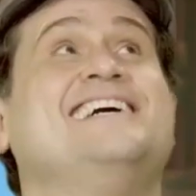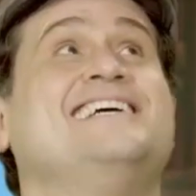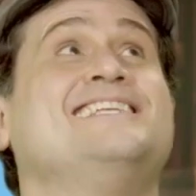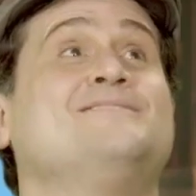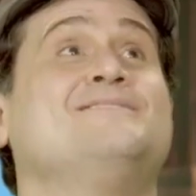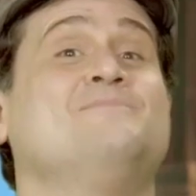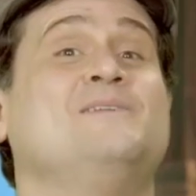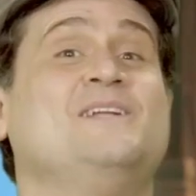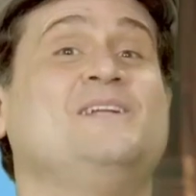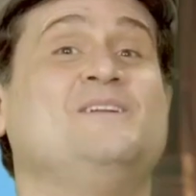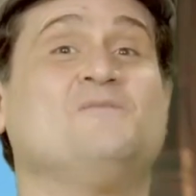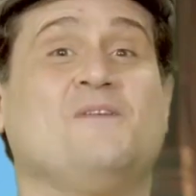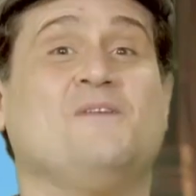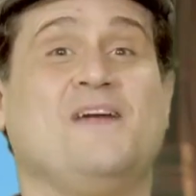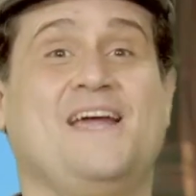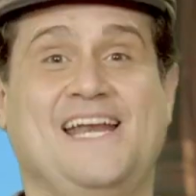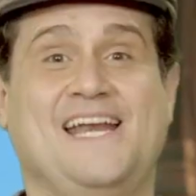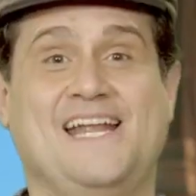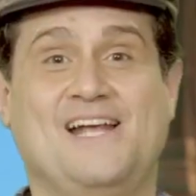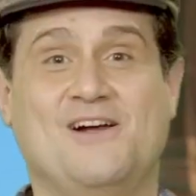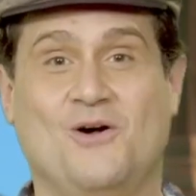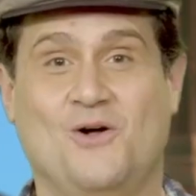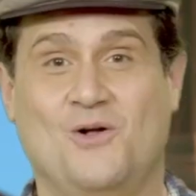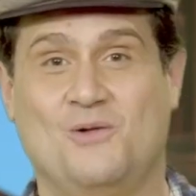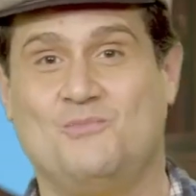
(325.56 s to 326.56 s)
It's been
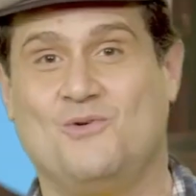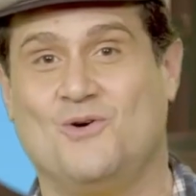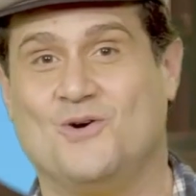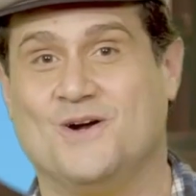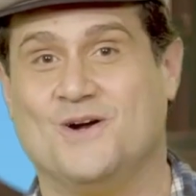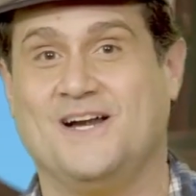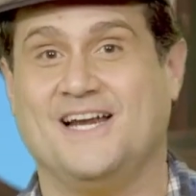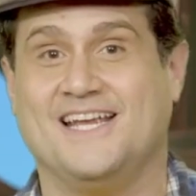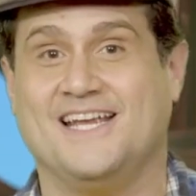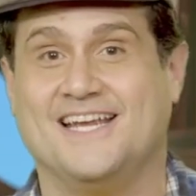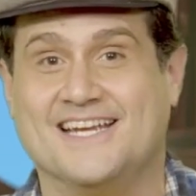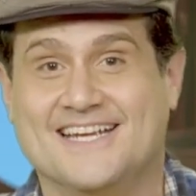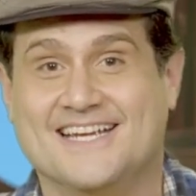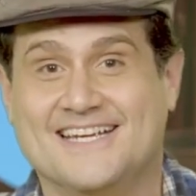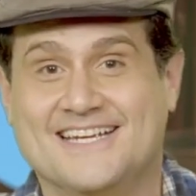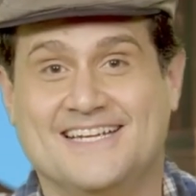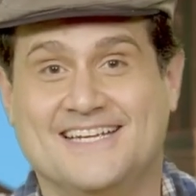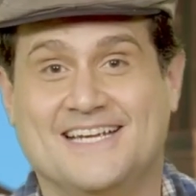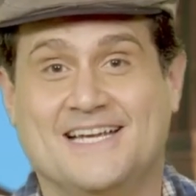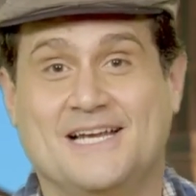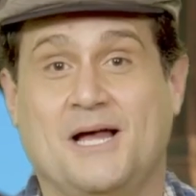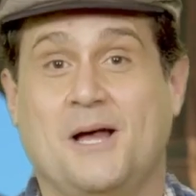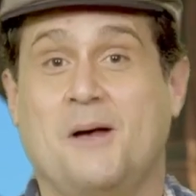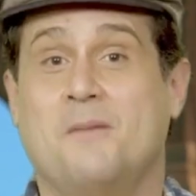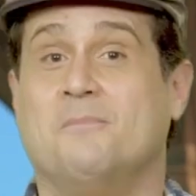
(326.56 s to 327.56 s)
raining all morning.
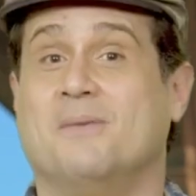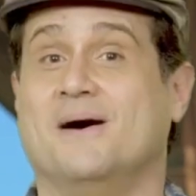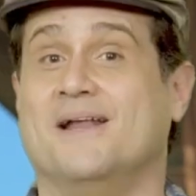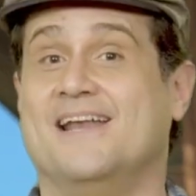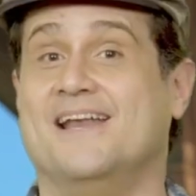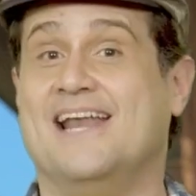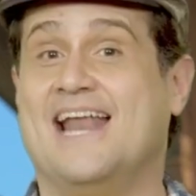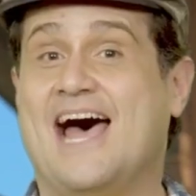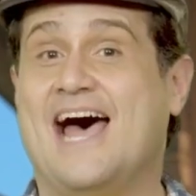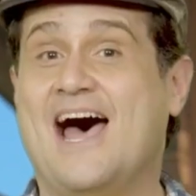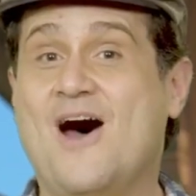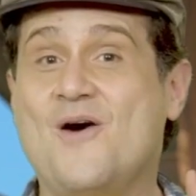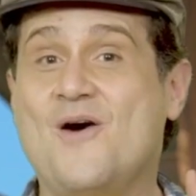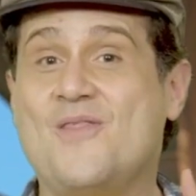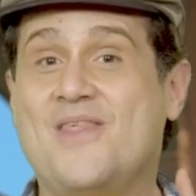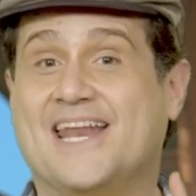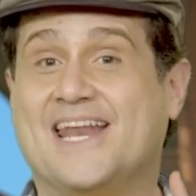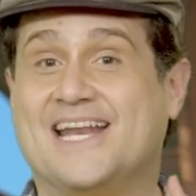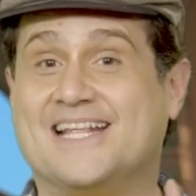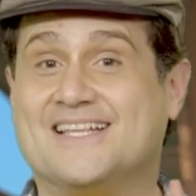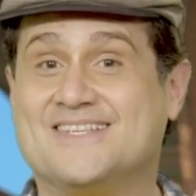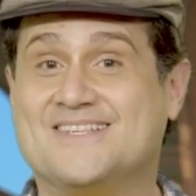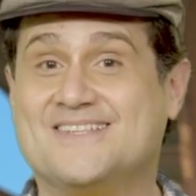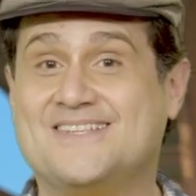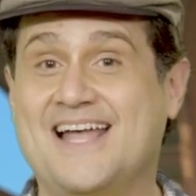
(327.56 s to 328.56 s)
But now that
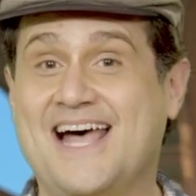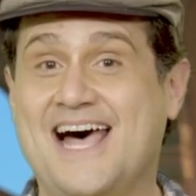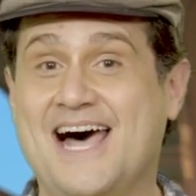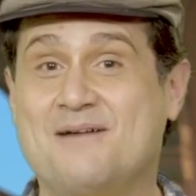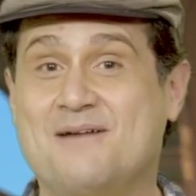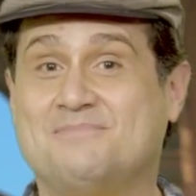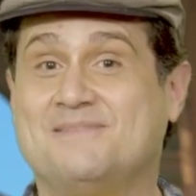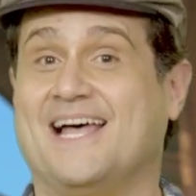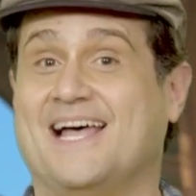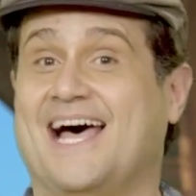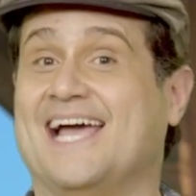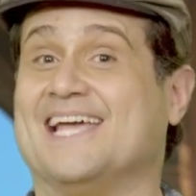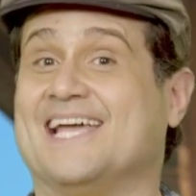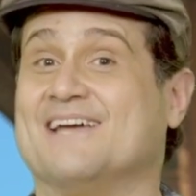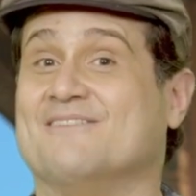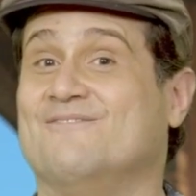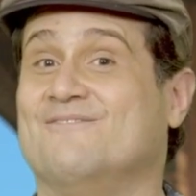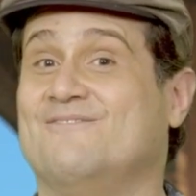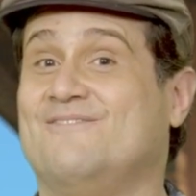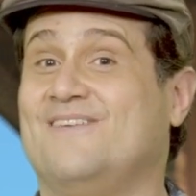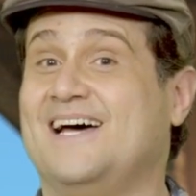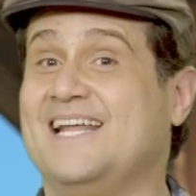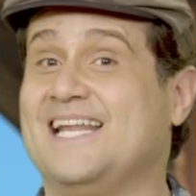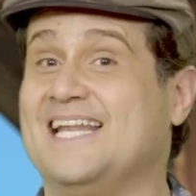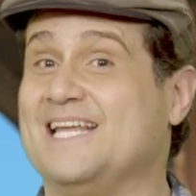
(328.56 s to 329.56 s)
it's stopped, I can
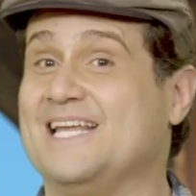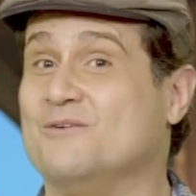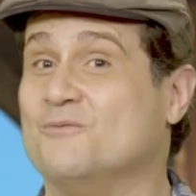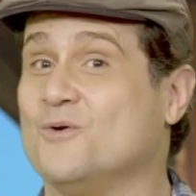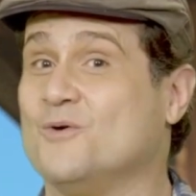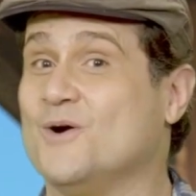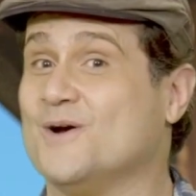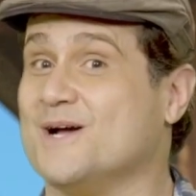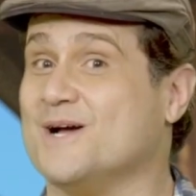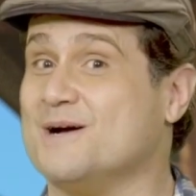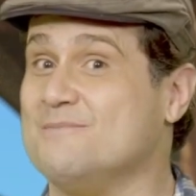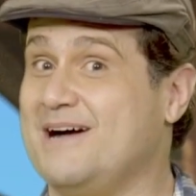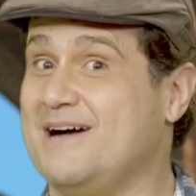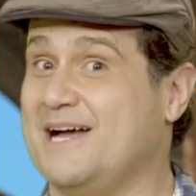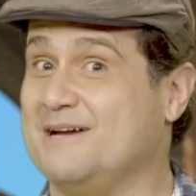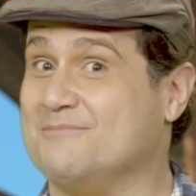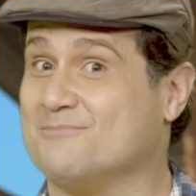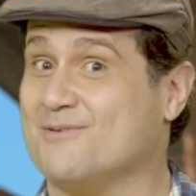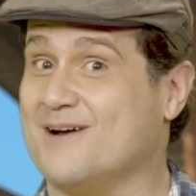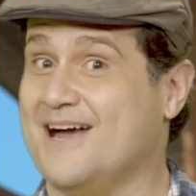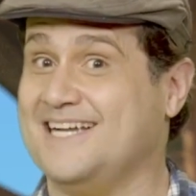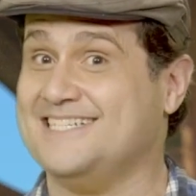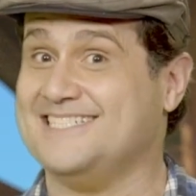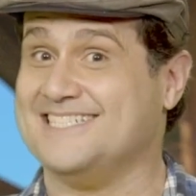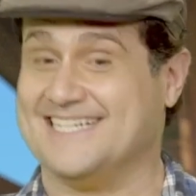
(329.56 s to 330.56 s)
finally work on my
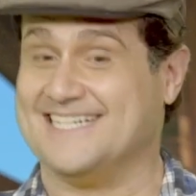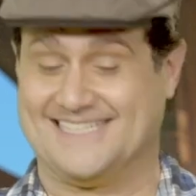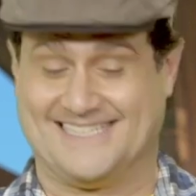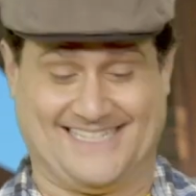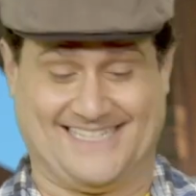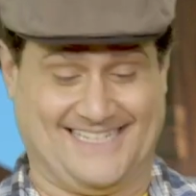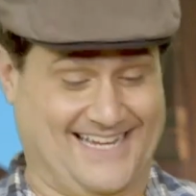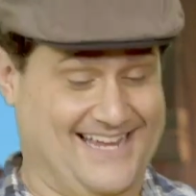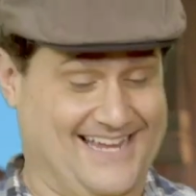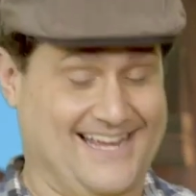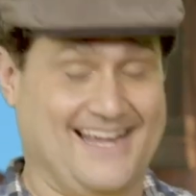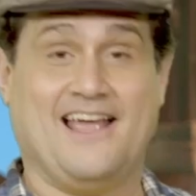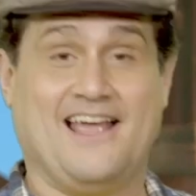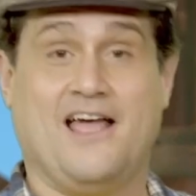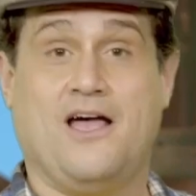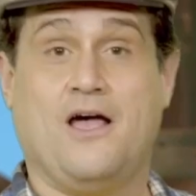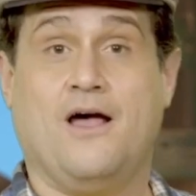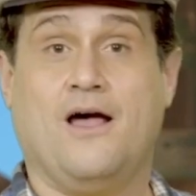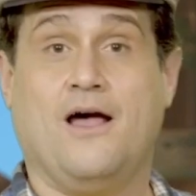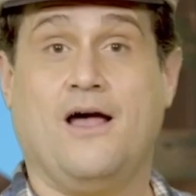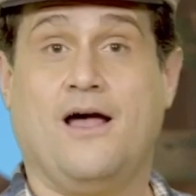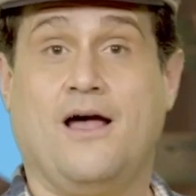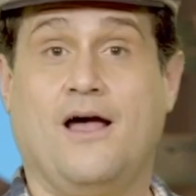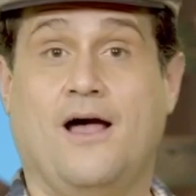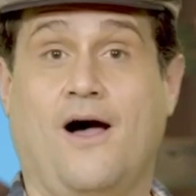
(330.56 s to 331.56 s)
project.
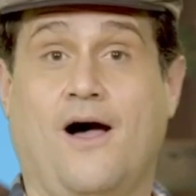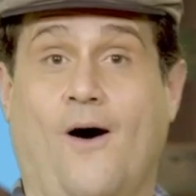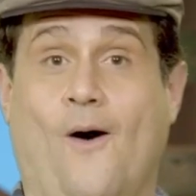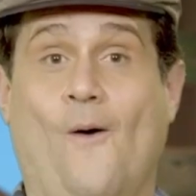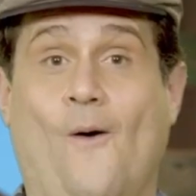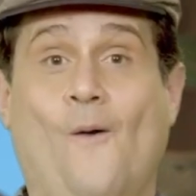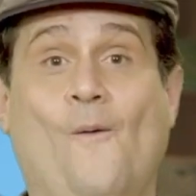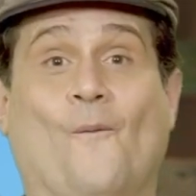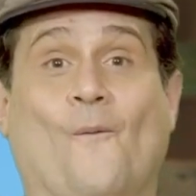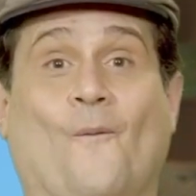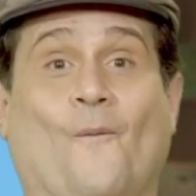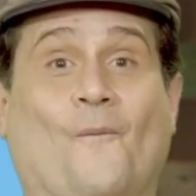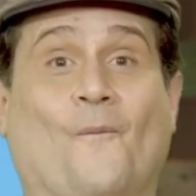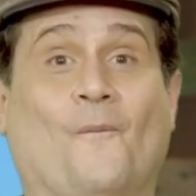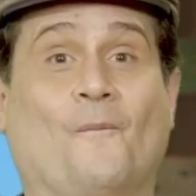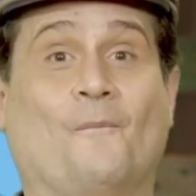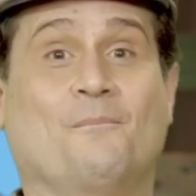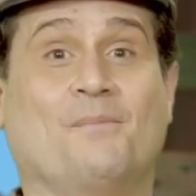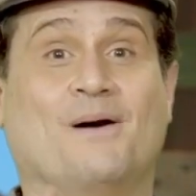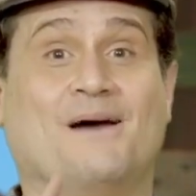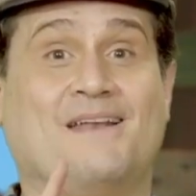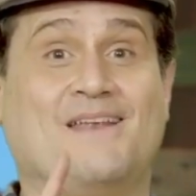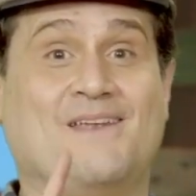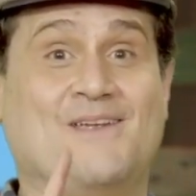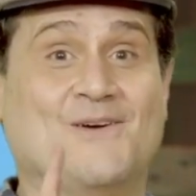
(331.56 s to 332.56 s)
Oh,
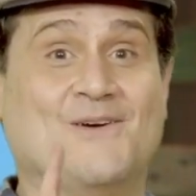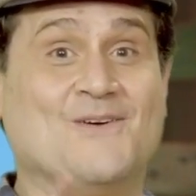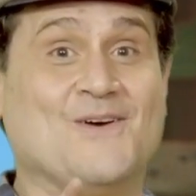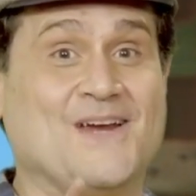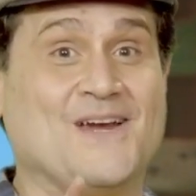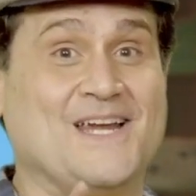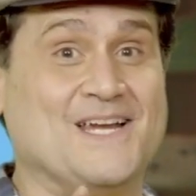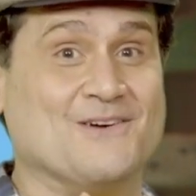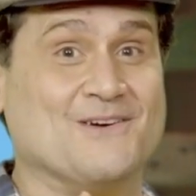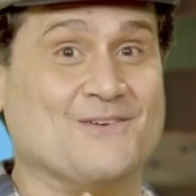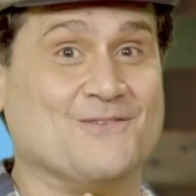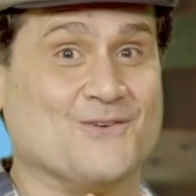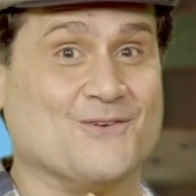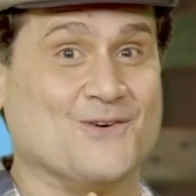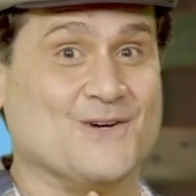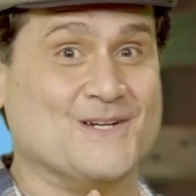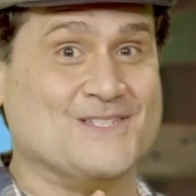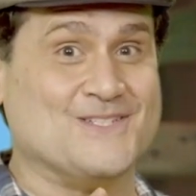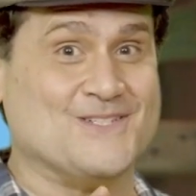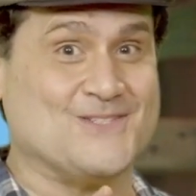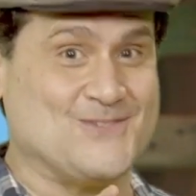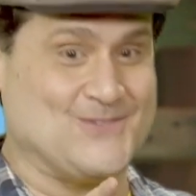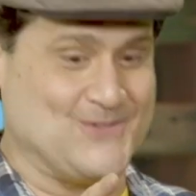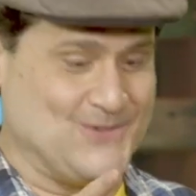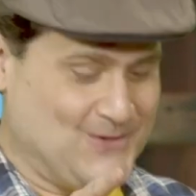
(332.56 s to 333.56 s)
but you're here for a
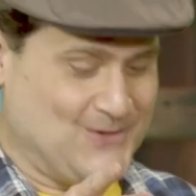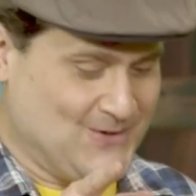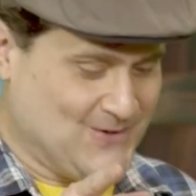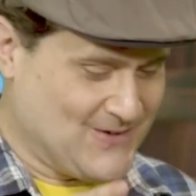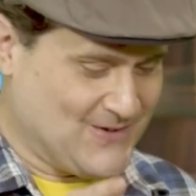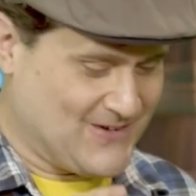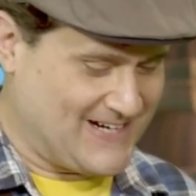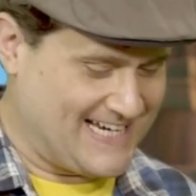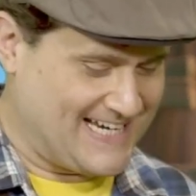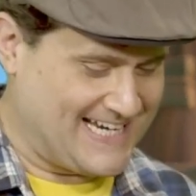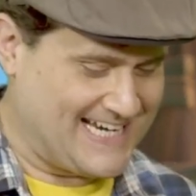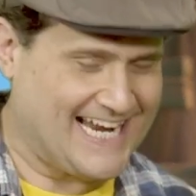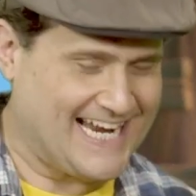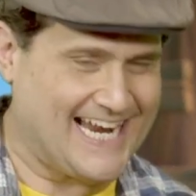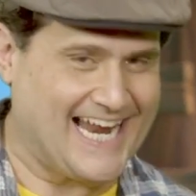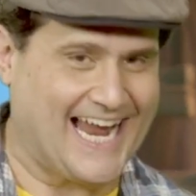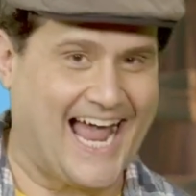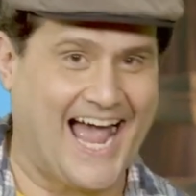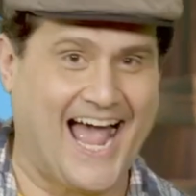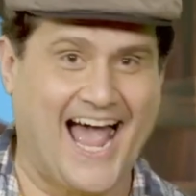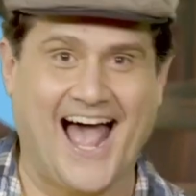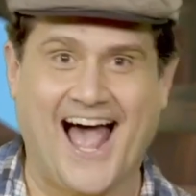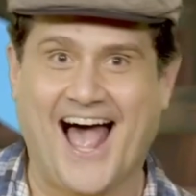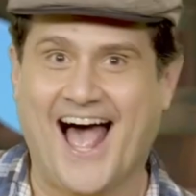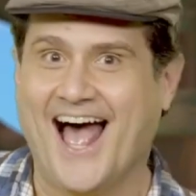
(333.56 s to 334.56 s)
story.
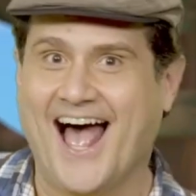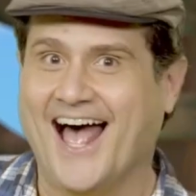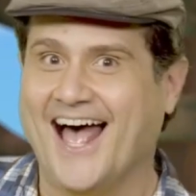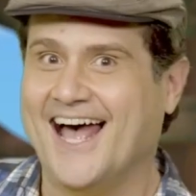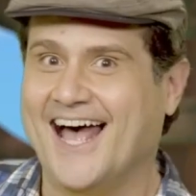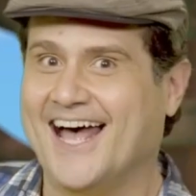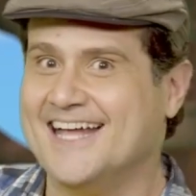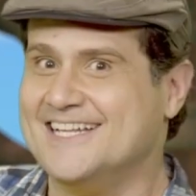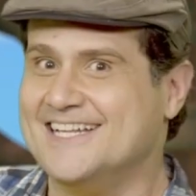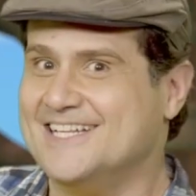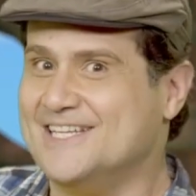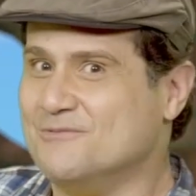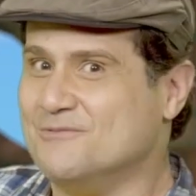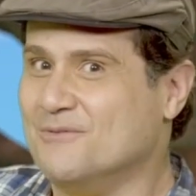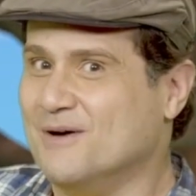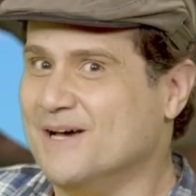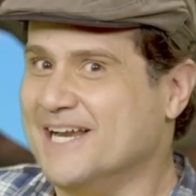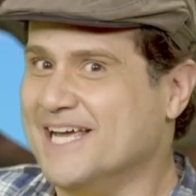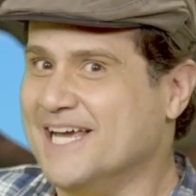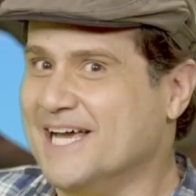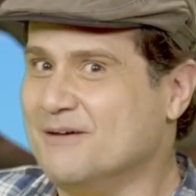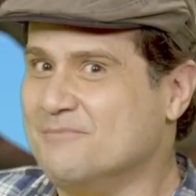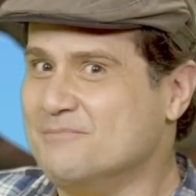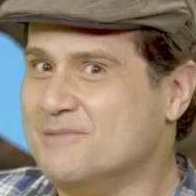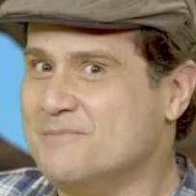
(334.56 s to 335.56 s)
Do you want
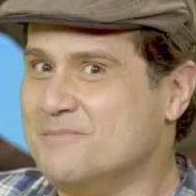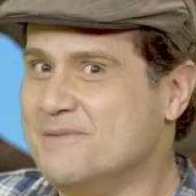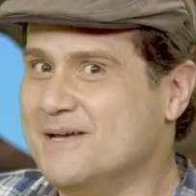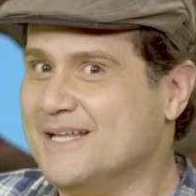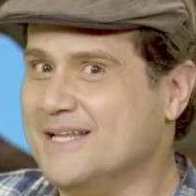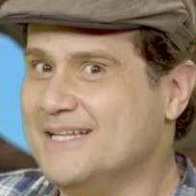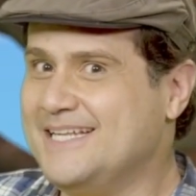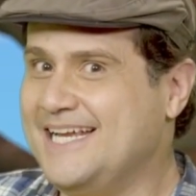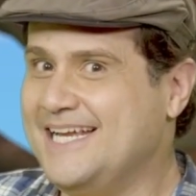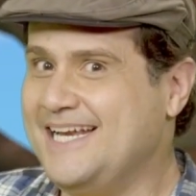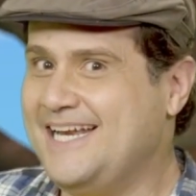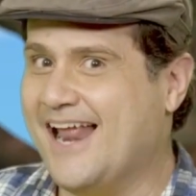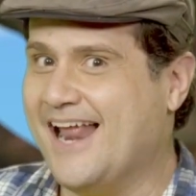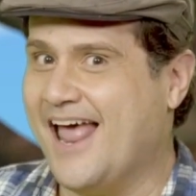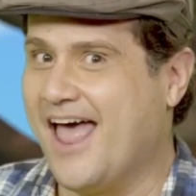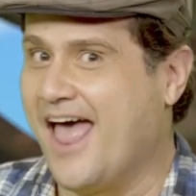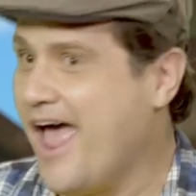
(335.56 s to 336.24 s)
to help me build it?